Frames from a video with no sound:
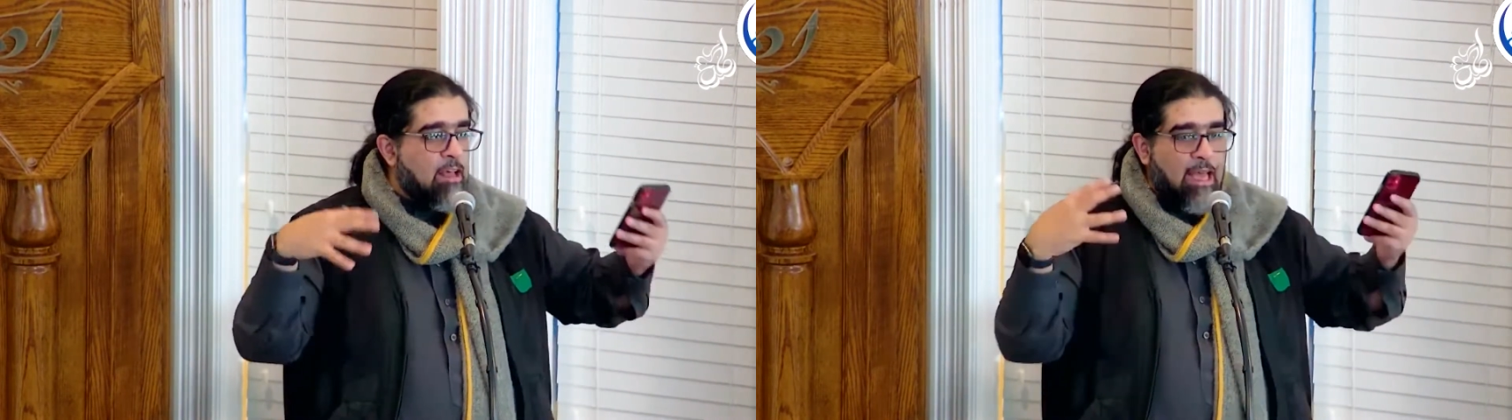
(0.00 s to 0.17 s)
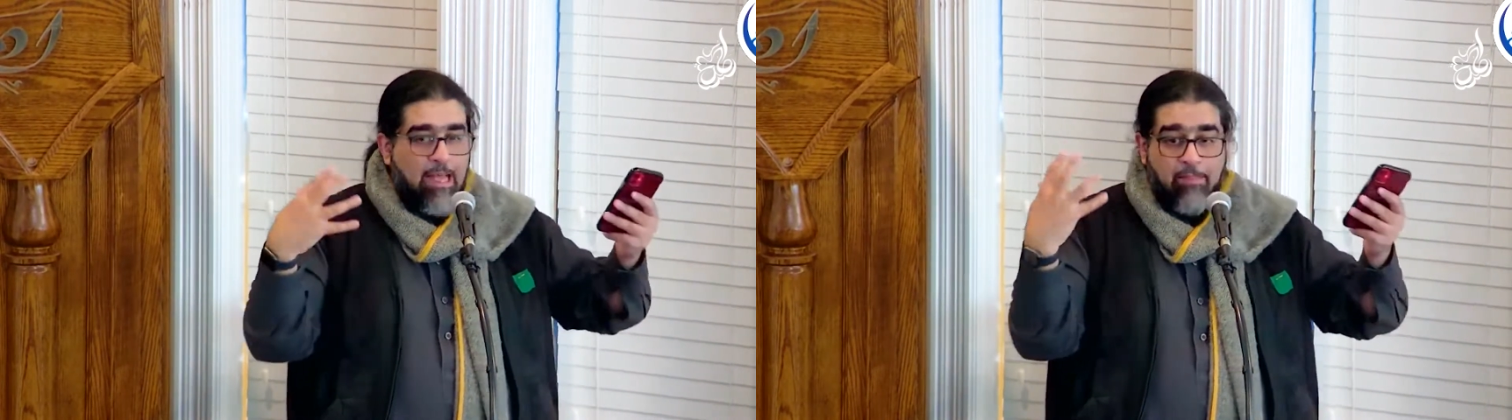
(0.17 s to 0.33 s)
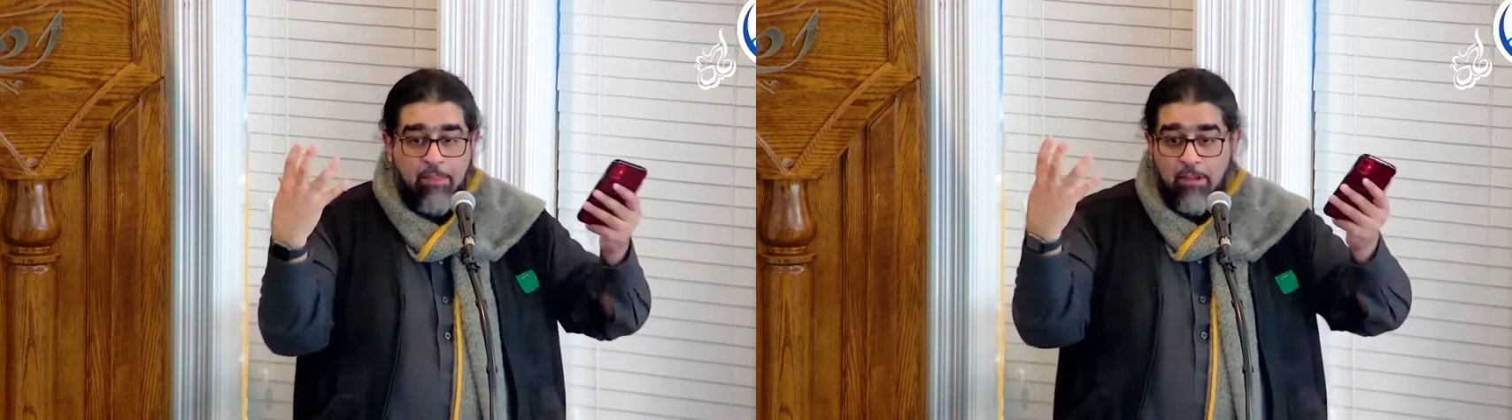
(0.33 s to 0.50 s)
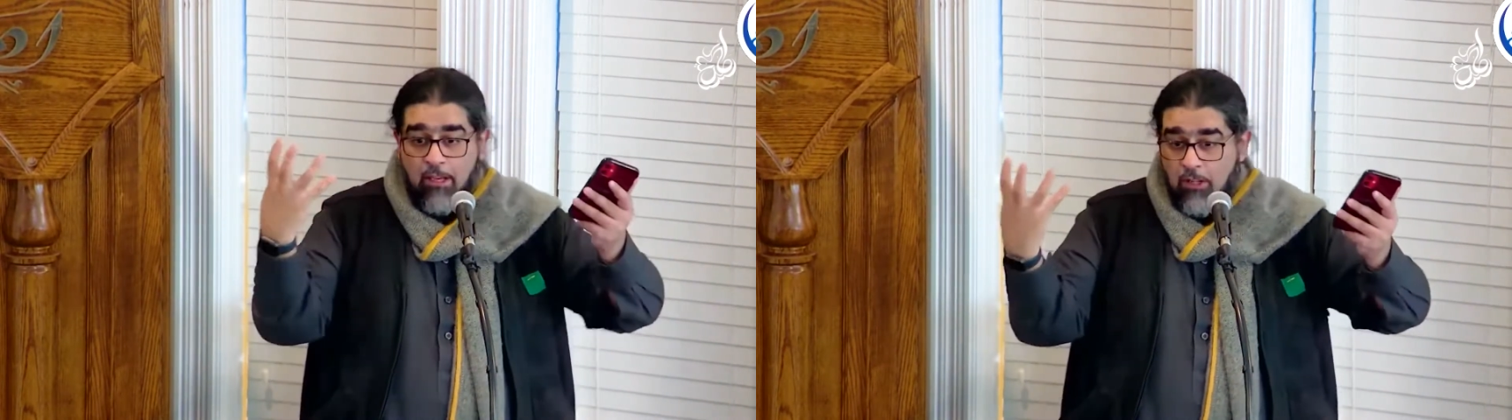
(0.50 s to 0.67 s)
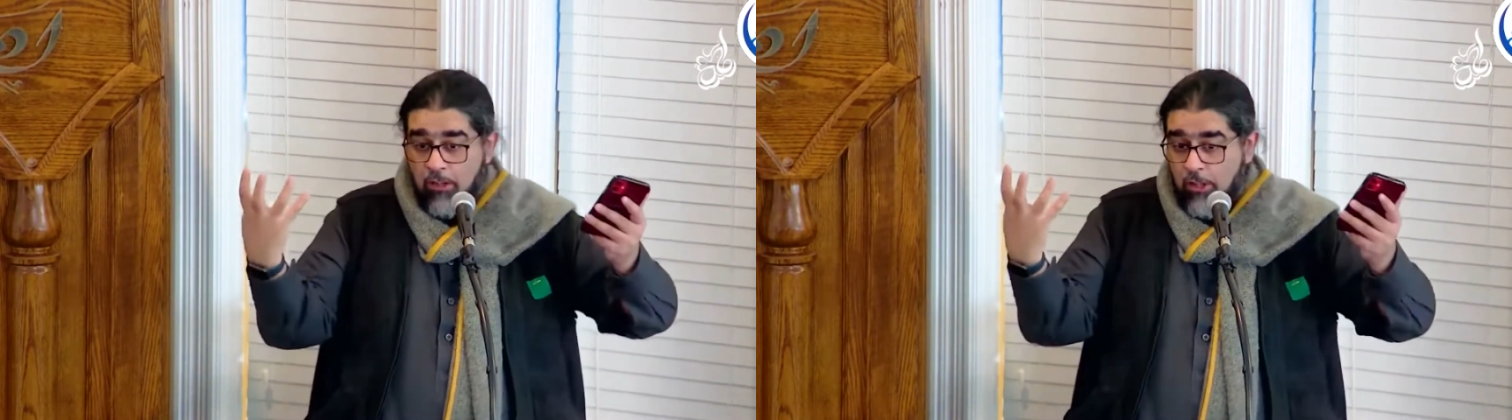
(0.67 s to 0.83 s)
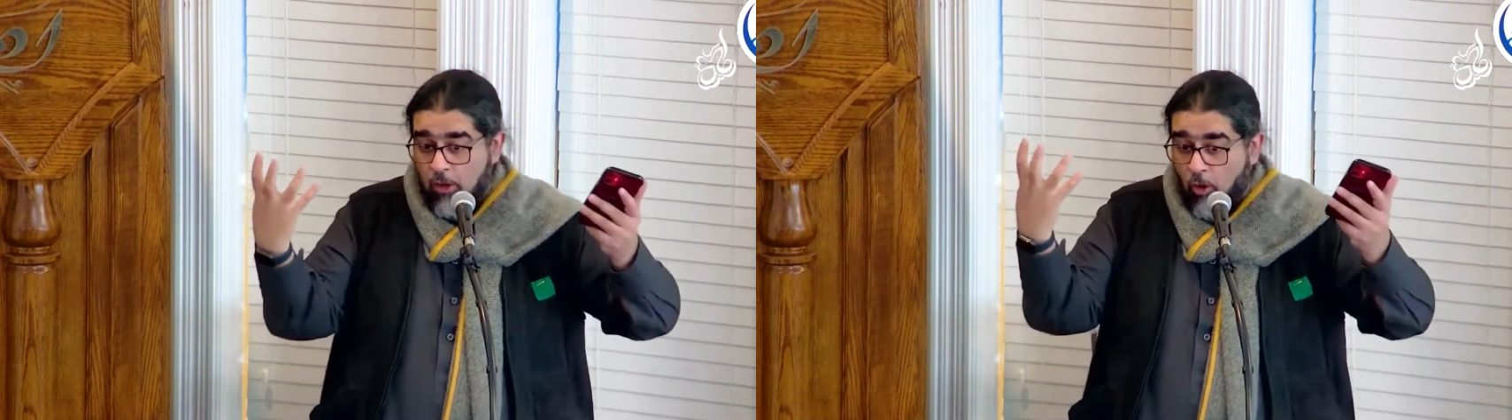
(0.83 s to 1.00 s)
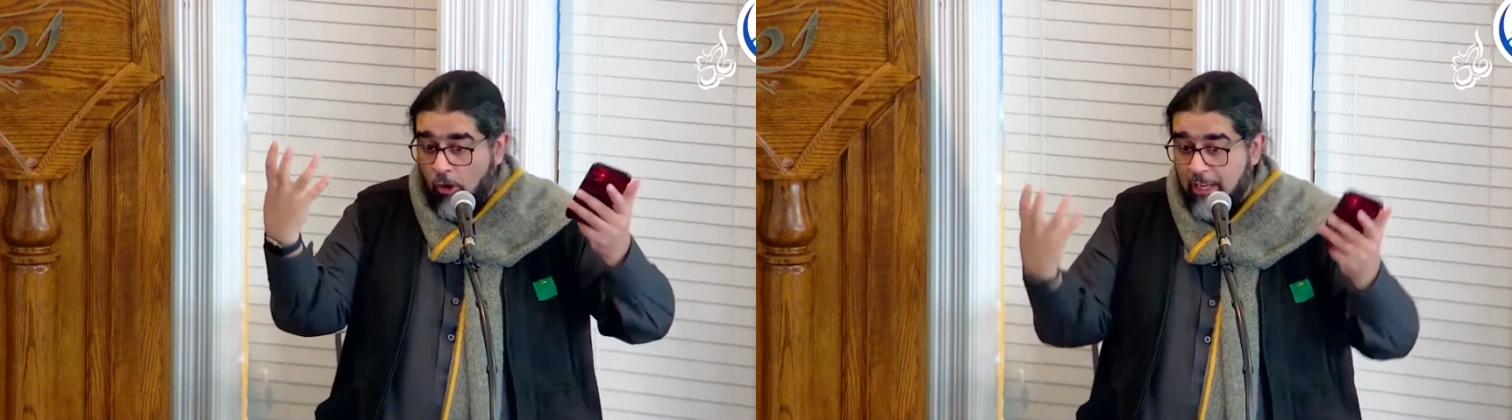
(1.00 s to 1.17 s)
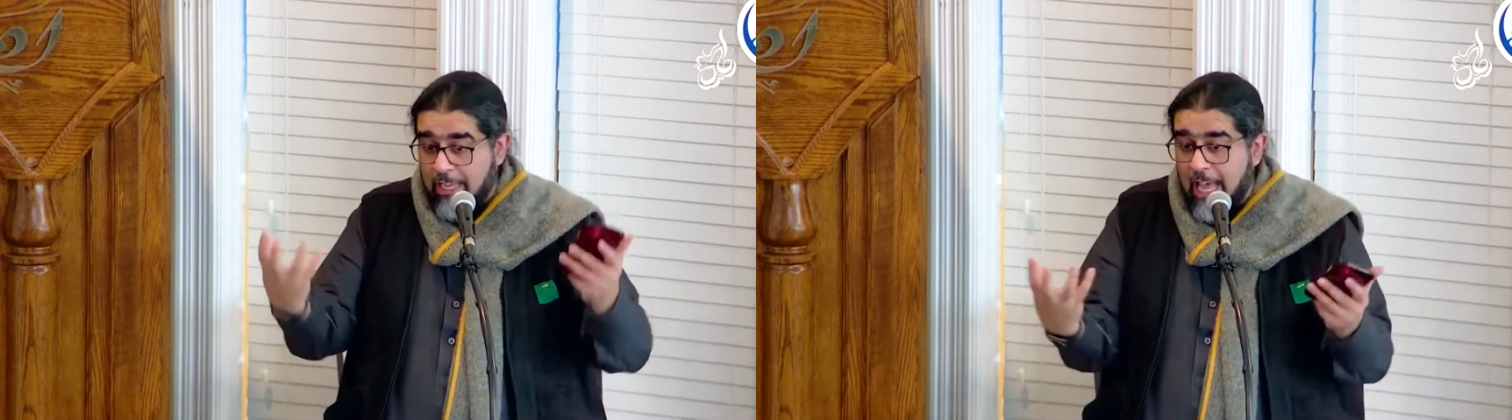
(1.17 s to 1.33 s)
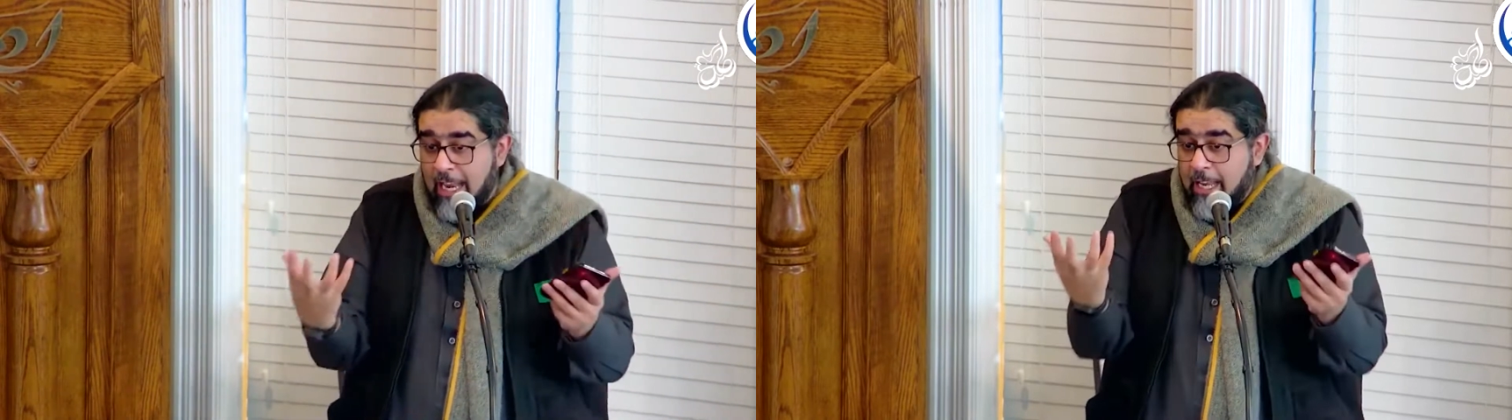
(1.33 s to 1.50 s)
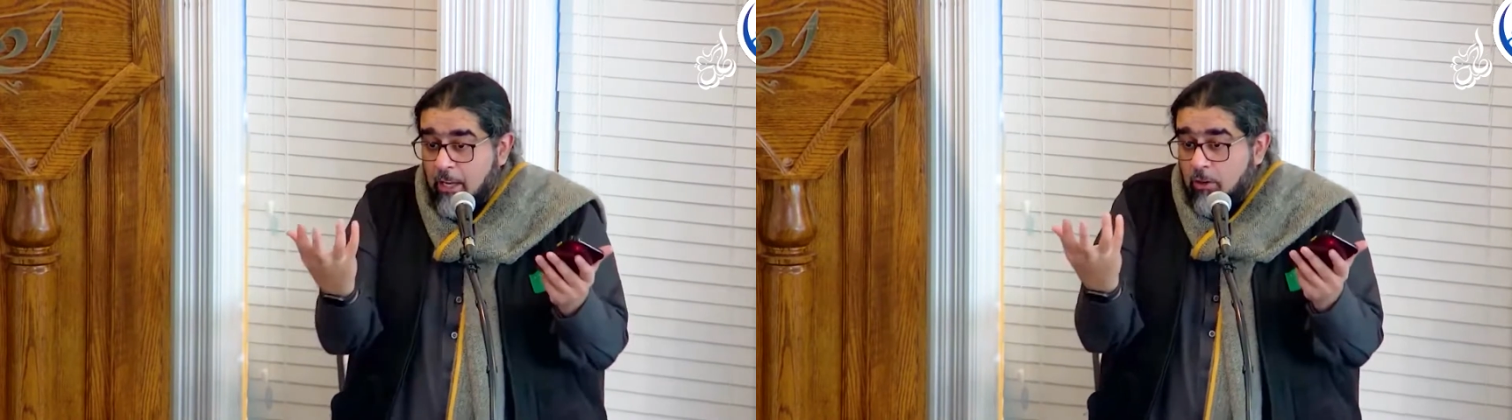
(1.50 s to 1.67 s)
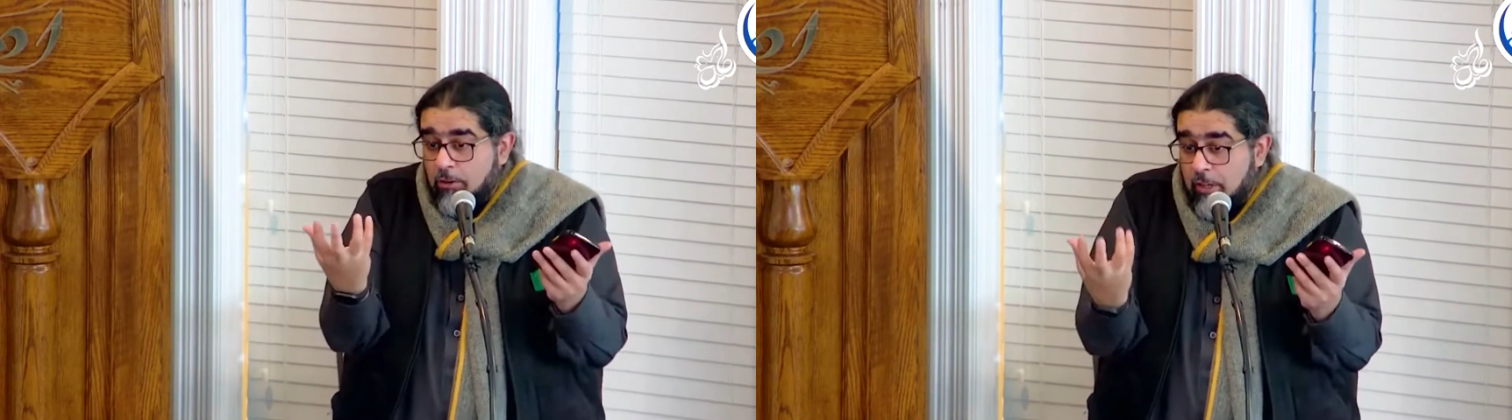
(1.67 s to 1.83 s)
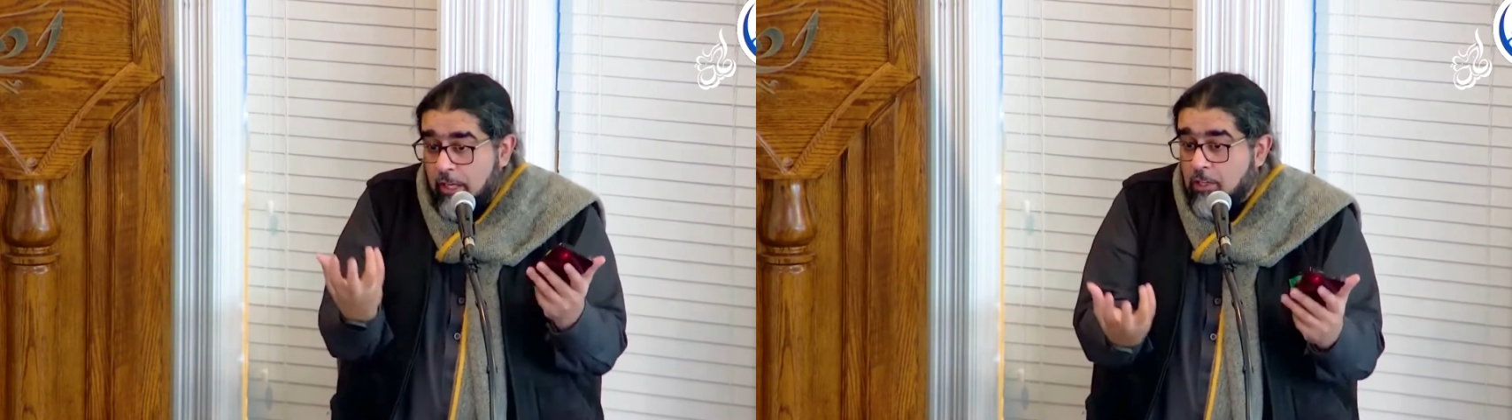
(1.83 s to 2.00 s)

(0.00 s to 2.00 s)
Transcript: and the organic or the